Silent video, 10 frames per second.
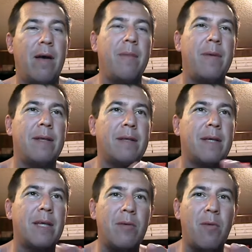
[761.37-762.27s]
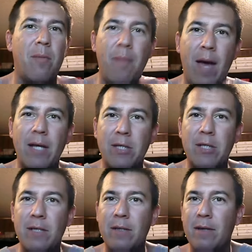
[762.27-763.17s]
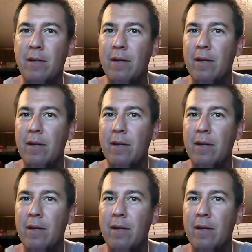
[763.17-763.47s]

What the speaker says: I mean, can you imagine?